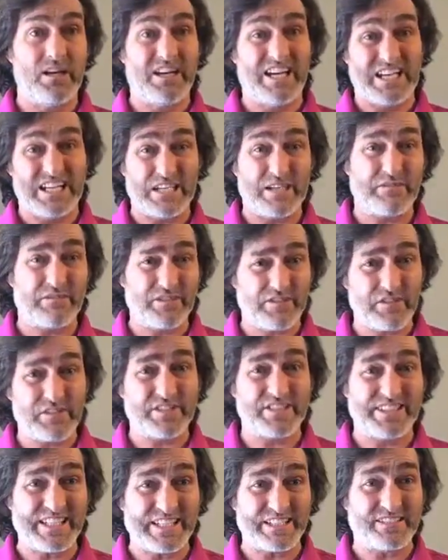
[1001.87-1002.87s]
And if he
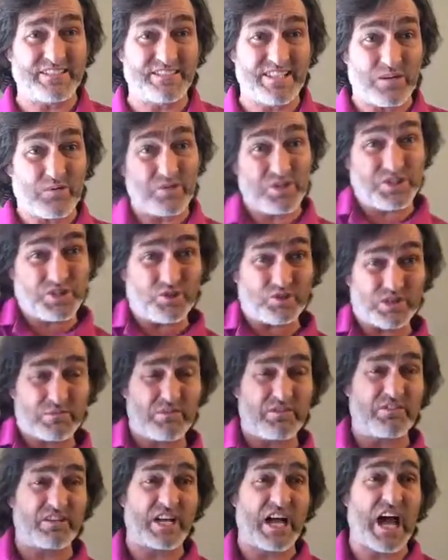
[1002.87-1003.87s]
resists, then we choke him
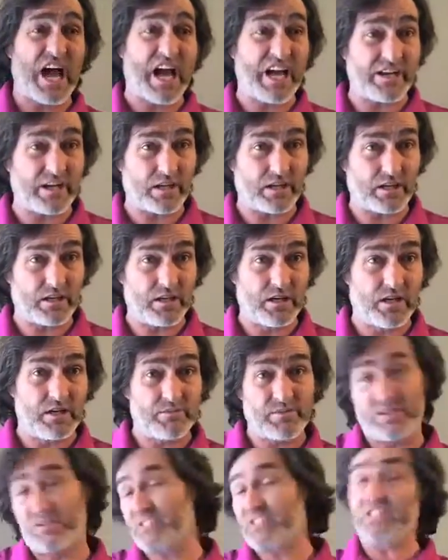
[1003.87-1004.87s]
even higher
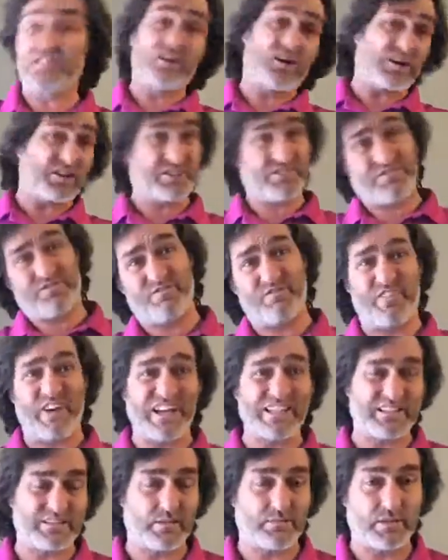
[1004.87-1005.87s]
because the dog
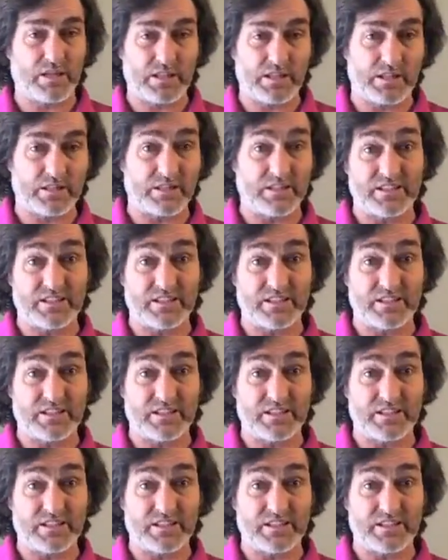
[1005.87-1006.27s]
fights about it.